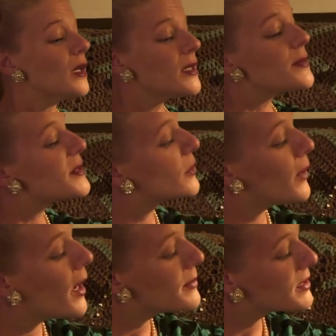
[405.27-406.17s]
this Mr.
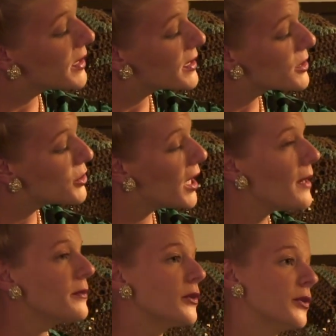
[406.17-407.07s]
Robinson has a
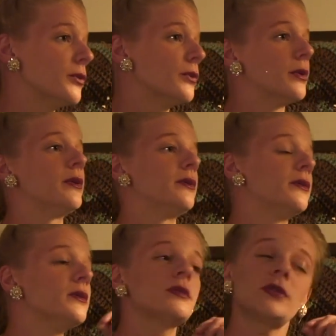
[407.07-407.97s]
job to do,
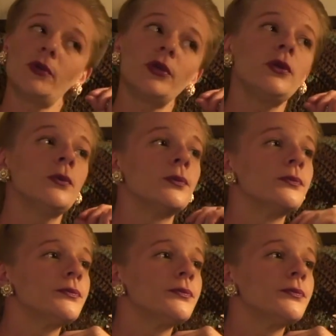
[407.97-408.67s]
and so do you.